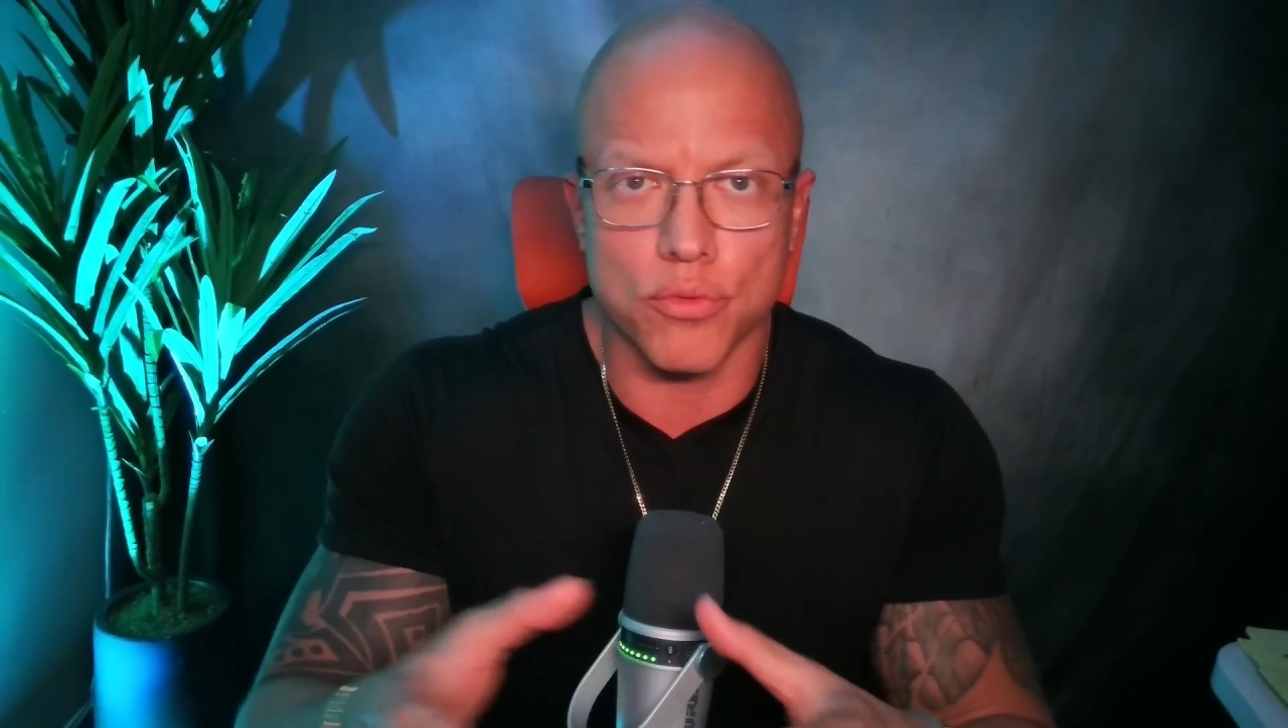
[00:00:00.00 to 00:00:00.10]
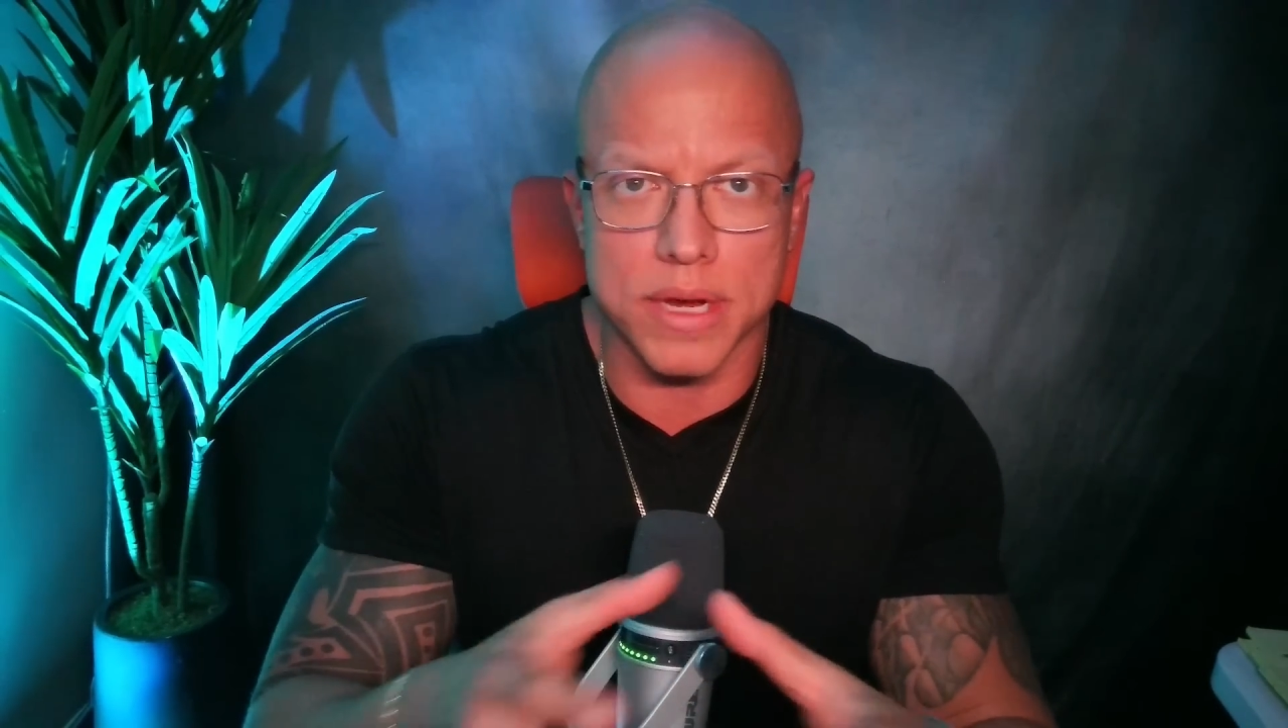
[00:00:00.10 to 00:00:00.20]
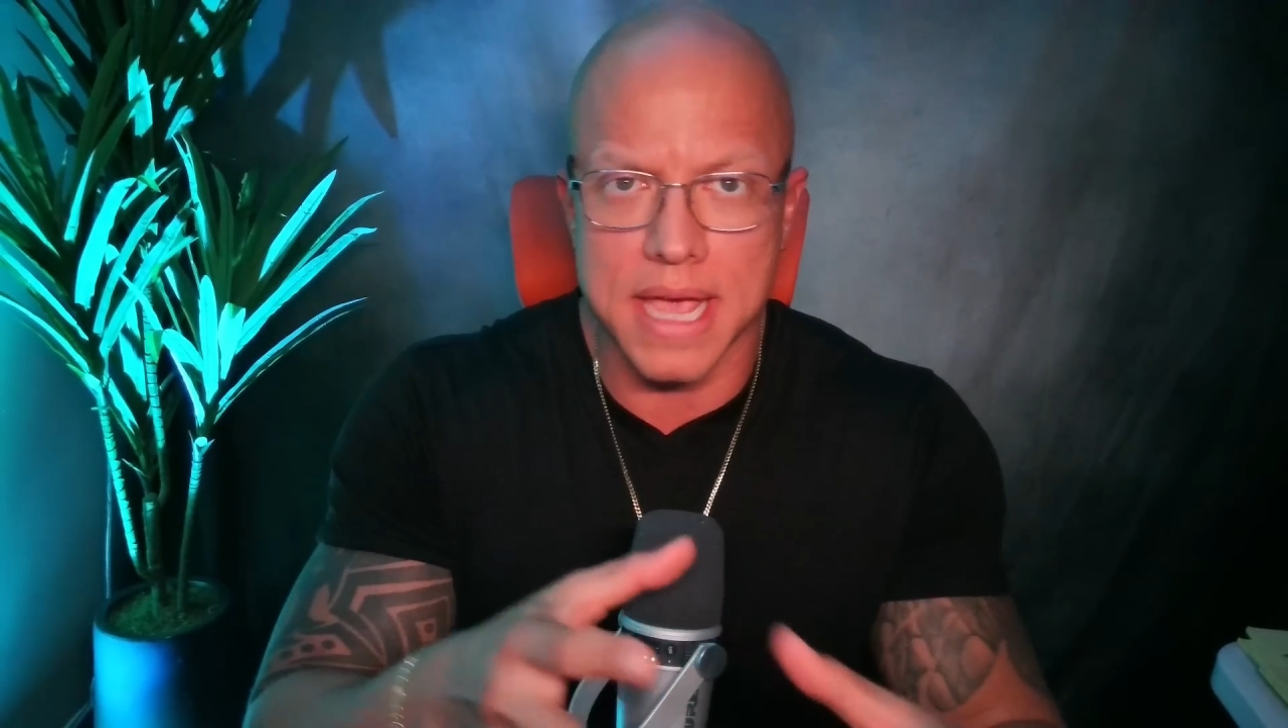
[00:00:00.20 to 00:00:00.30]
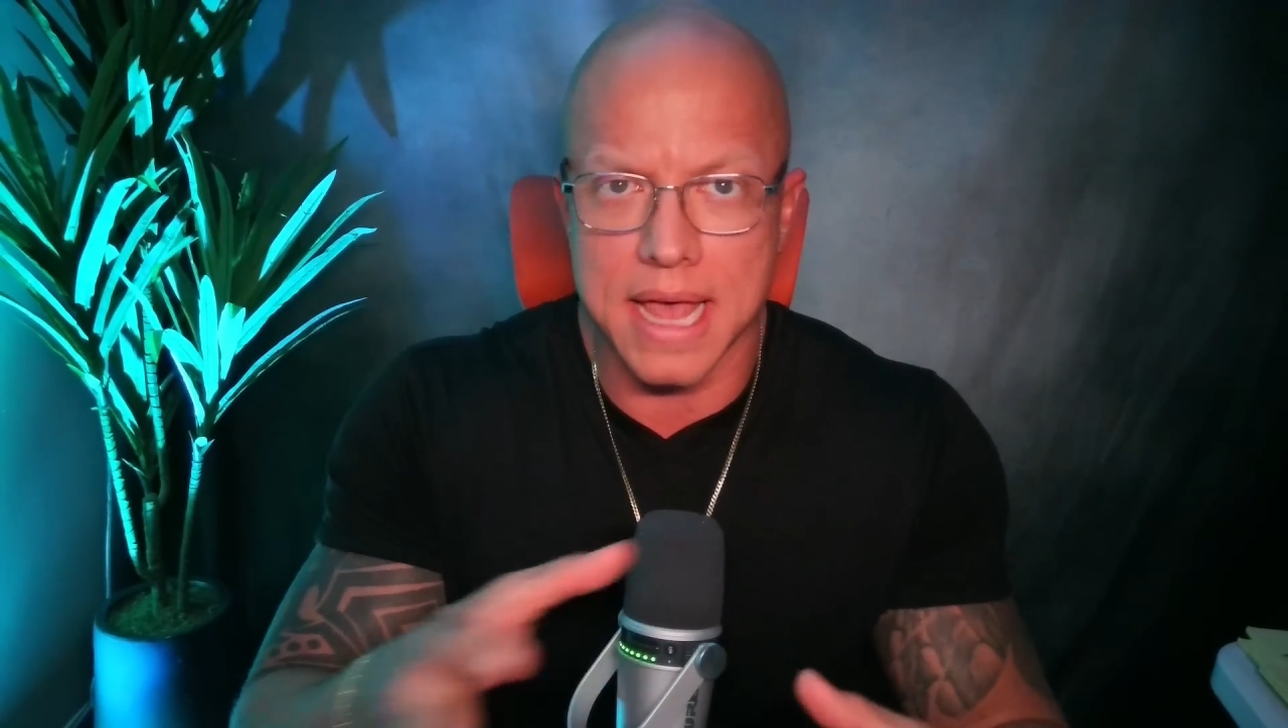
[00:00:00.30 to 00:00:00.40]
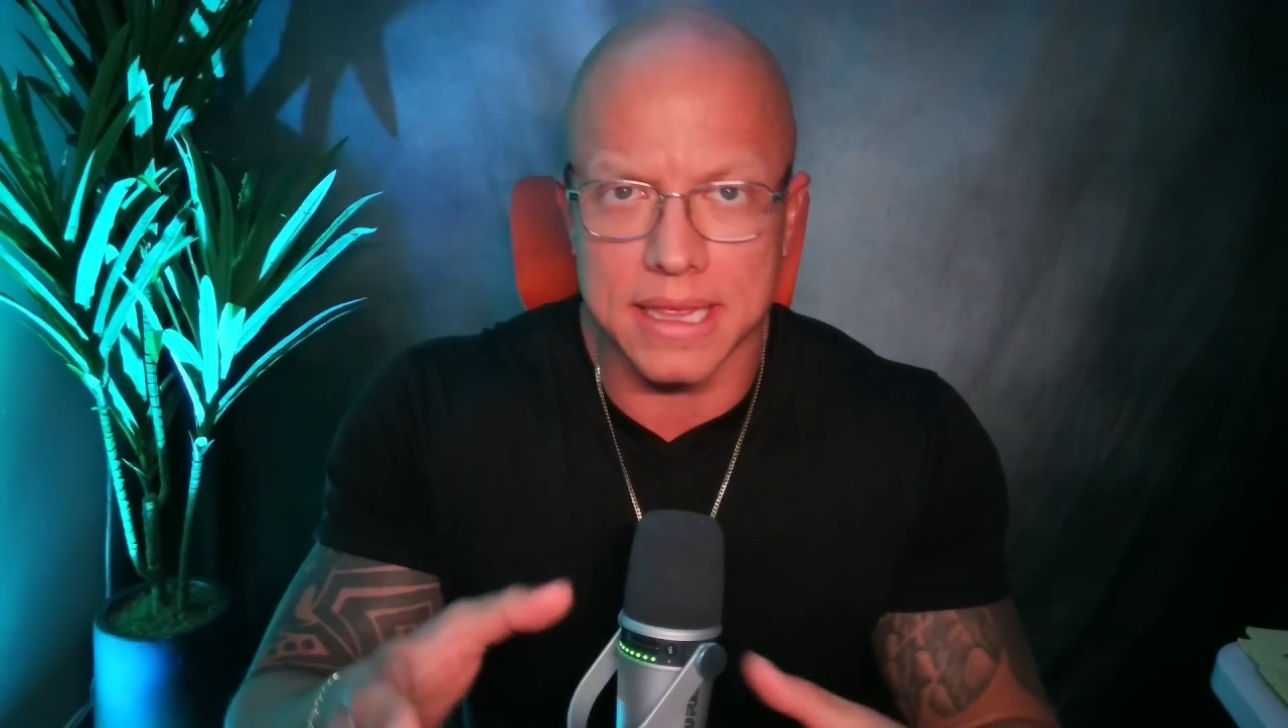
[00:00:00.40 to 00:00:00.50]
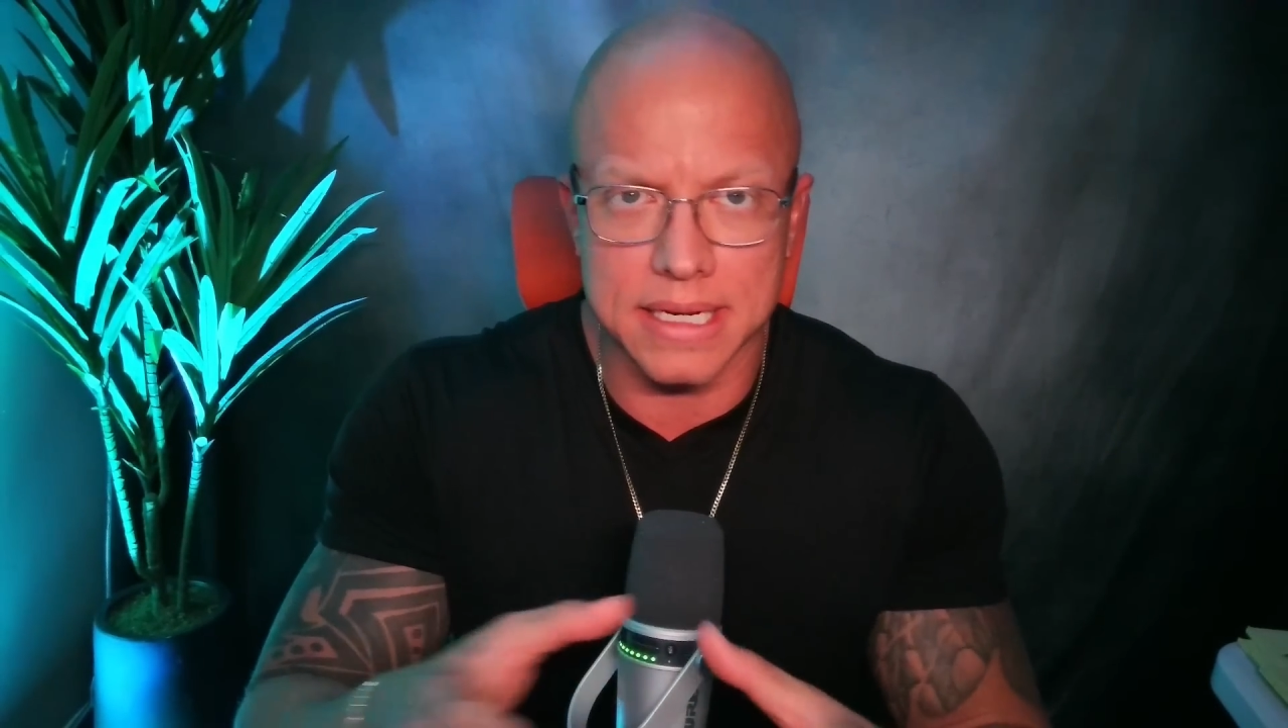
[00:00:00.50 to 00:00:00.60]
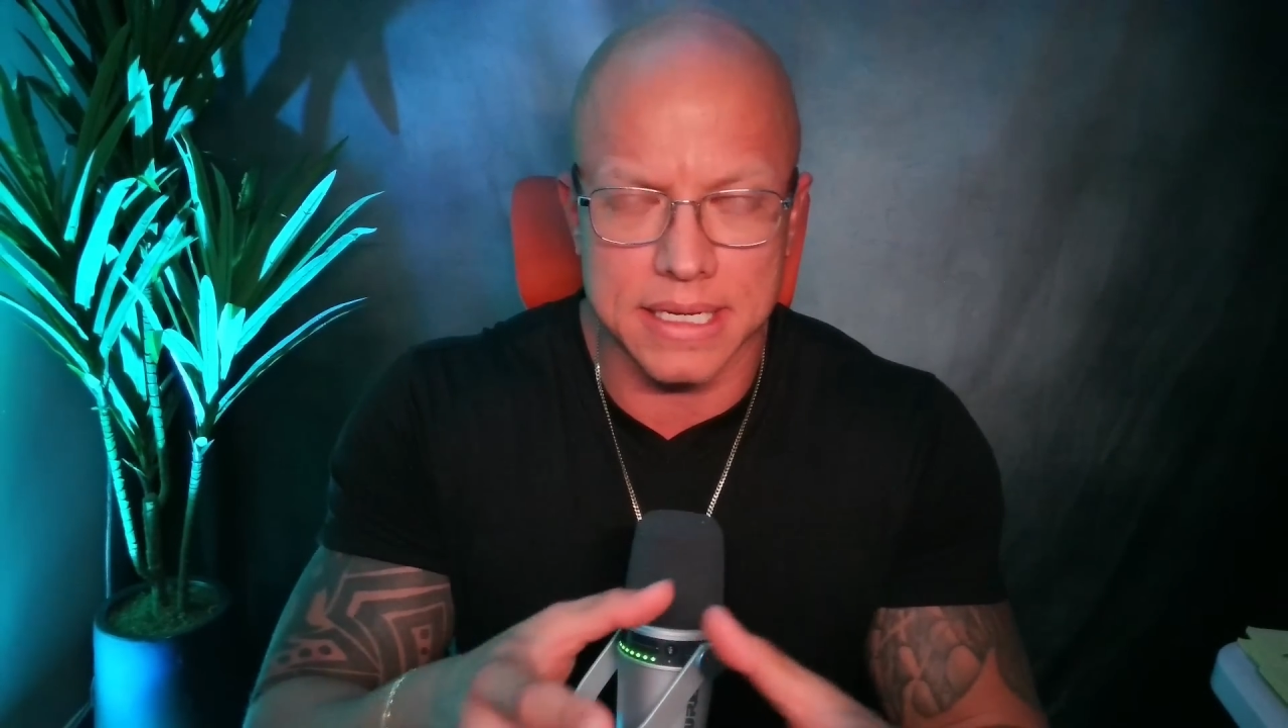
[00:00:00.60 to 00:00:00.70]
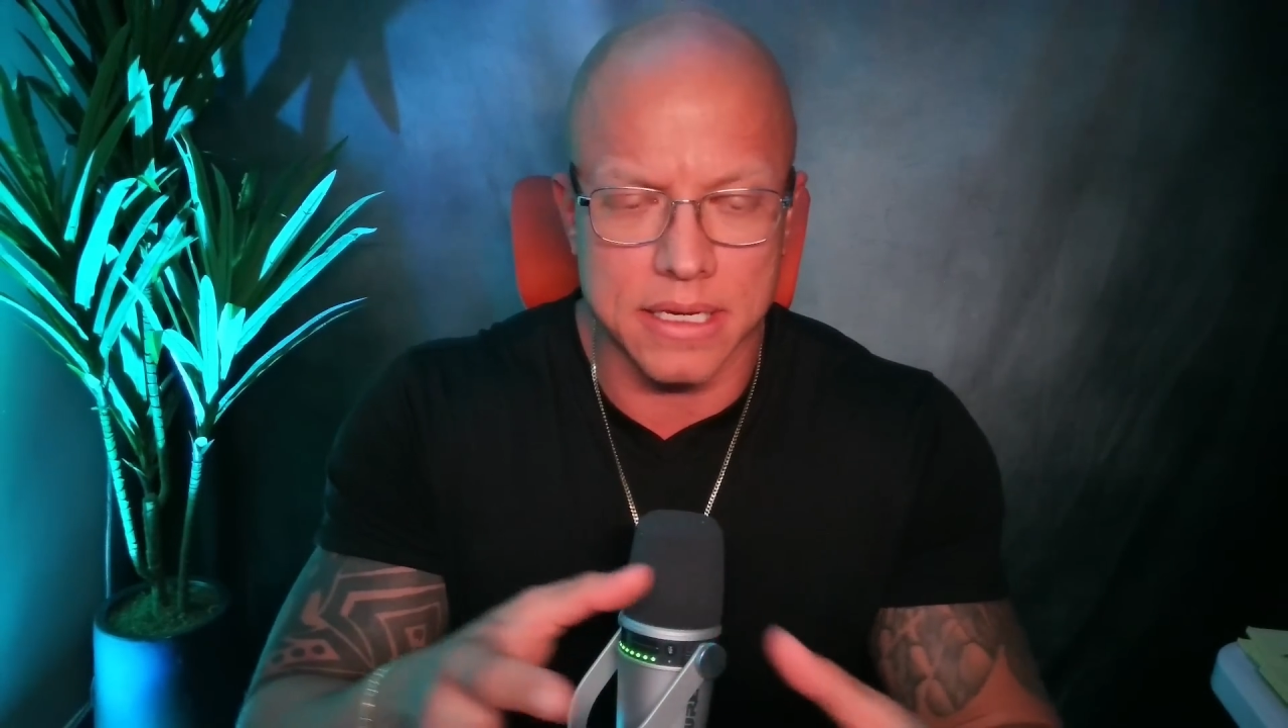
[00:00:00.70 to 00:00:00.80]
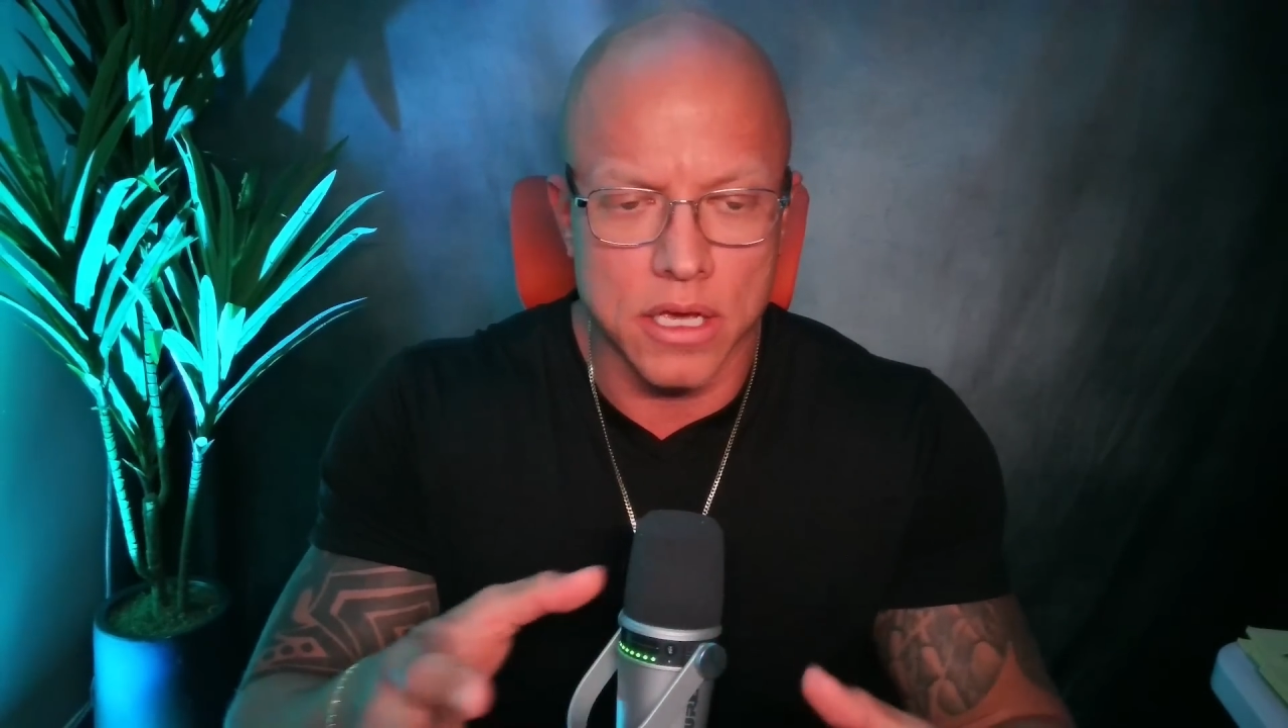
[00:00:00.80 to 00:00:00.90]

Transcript: reality